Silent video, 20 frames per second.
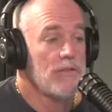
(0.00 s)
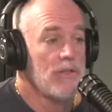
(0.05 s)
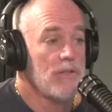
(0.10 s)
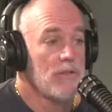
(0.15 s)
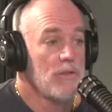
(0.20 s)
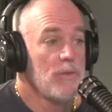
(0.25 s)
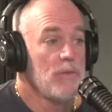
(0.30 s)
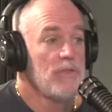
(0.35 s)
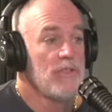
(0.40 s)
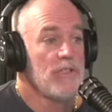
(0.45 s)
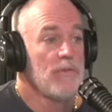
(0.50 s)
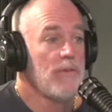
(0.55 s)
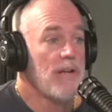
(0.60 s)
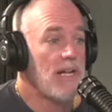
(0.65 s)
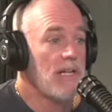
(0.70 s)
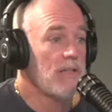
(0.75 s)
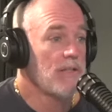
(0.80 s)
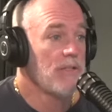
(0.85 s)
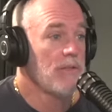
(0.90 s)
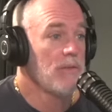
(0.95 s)
are losing
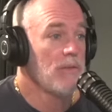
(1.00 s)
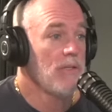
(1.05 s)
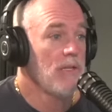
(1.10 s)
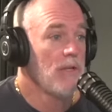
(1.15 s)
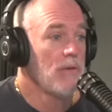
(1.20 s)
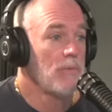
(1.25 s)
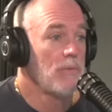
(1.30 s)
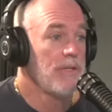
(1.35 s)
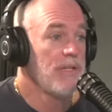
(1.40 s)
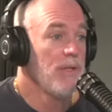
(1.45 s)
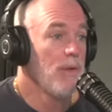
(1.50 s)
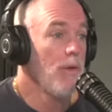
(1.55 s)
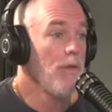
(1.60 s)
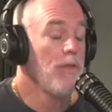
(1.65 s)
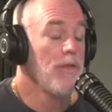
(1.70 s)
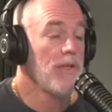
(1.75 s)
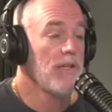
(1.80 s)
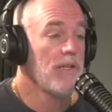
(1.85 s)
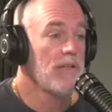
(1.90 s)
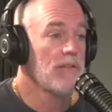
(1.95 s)
value. Real
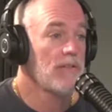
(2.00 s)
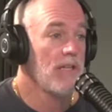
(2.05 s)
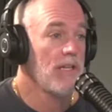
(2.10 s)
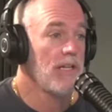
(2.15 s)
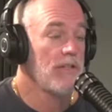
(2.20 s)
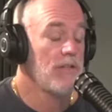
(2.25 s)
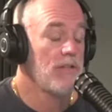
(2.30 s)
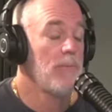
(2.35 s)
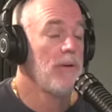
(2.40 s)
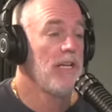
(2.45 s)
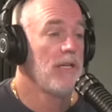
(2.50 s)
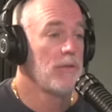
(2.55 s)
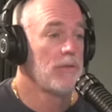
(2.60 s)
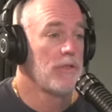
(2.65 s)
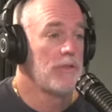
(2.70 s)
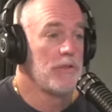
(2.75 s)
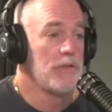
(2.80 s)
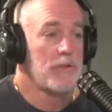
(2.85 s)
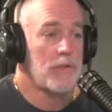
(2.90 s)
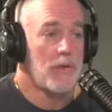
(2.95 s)
things like tomatoes
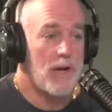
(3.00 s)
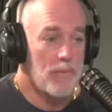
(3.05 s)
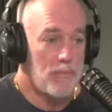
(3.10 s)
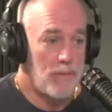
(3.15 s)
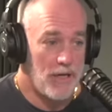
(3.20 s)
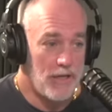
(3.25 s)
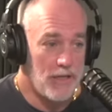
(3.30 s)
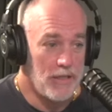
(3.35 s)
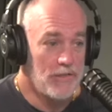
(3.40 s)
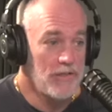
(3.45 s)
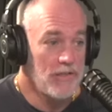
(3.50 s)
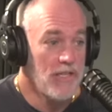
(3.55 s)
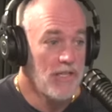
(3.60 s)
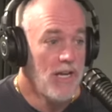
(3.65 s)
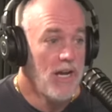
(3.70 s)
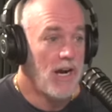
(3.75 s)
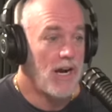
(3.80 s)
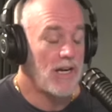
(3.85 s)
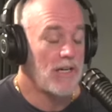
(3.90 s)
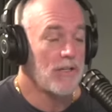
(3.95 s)
and strawberries
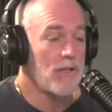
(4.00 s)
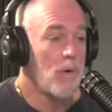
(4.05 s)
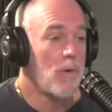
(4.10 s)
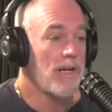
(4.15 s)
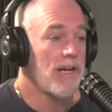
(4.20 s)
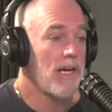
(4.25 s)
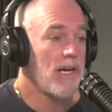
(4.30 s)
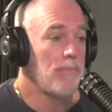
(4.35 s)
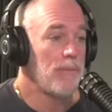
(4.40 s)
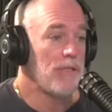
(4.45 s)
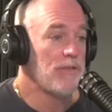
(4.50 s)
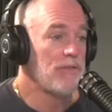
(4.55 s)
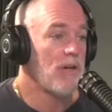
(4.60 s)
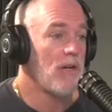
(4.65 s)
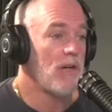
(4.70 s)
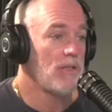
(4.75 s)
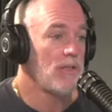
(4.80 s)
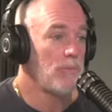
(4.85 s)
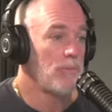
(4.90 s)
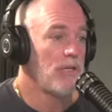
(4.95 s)
are going up in
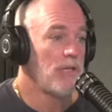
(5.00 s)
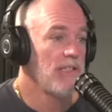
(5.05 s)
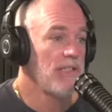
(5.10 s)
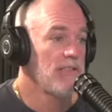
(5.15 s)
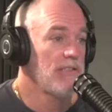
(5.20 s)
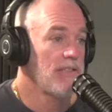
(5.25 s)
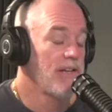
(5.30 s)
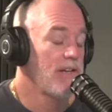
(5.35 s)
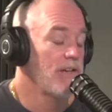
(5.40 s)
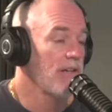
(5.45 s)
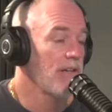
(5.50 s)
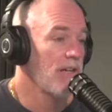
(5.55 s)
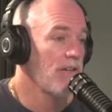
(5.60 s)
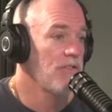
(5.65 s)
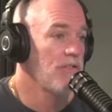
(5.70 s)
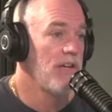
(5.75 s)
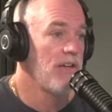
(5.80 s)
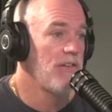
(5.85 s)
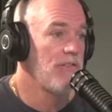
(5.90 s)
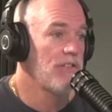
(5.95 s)
dollar price. They're not
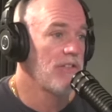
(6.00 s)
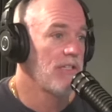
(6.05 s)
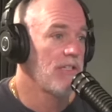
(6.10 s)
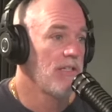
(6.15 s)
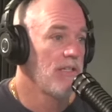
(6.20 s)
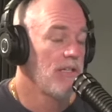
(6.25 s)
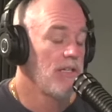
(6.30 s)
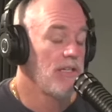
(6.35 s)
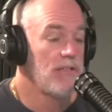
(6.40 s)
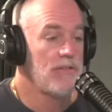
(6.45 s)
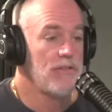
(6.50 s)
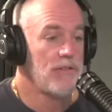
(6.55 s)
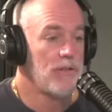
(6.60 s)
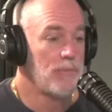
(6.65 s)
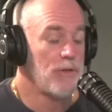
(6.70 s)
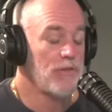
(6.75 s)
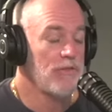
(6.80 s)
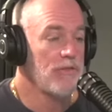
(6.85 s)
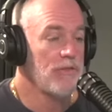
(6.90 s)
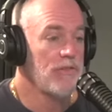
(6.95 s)
changing. It's your
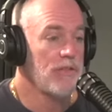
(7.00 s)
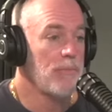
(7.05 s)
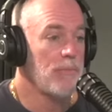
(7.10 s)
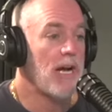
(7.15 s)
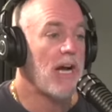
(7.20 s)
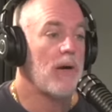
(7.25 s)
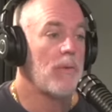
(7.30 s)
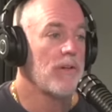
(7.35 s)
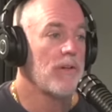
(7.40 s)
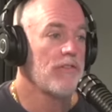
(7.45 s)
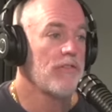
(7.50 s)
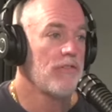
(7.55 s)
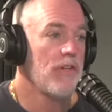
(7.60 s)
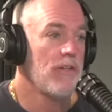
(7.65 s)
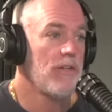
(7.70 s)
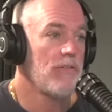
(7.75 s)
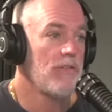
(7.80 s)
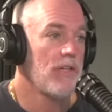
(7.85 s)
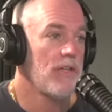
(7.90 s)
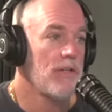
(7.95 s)
purchasing power is
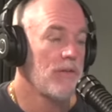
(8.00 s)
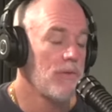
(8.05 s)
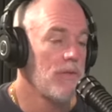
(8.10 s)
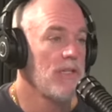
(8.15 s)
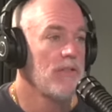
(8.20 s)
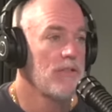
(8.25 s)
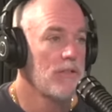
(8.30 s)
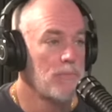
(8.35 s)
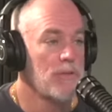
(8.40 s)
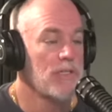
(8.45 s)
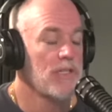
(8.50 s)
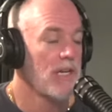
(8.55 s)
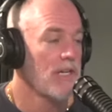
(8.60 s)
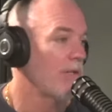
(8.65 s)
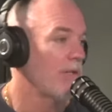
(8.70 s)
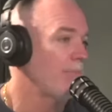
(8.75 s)
changing. You need to protect your